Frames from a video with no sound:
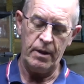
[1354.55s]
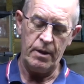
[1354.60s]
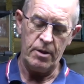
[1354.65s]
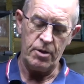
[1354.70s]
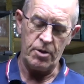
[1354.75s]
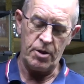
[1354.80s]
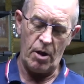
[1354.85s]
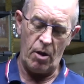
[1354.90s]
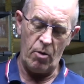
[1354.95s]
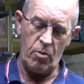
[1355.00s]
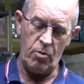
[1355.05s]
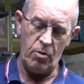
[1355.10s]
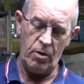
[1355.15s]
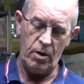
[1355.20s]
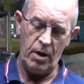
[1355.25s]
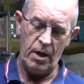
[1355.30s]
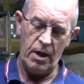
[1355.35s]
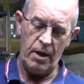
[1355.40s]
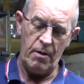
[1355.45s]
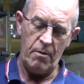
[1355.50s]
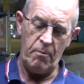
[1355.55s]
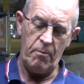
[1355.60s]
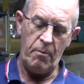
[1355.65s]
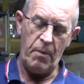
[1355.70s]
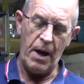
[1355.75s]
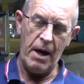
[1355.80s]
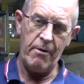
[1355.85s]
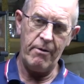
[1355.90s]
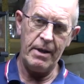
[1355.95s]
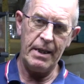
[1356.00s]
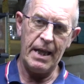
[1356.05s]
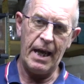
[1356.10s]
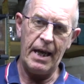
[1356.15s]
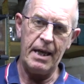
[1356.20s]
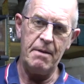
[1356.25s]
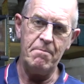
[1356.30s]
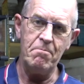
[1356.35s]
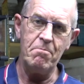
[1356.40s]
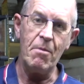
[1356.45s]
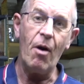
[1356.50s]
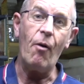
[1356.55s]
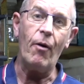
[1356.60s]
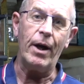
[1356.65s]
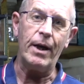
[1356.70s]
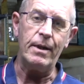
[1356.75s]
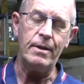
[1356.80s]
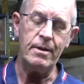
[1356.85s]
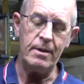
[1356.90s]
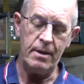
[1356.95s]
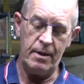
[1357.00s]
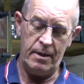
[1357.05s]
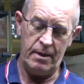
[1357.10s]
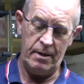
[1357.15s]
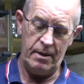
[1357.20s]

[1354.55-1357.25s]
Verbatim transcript: So Bearing that in mind,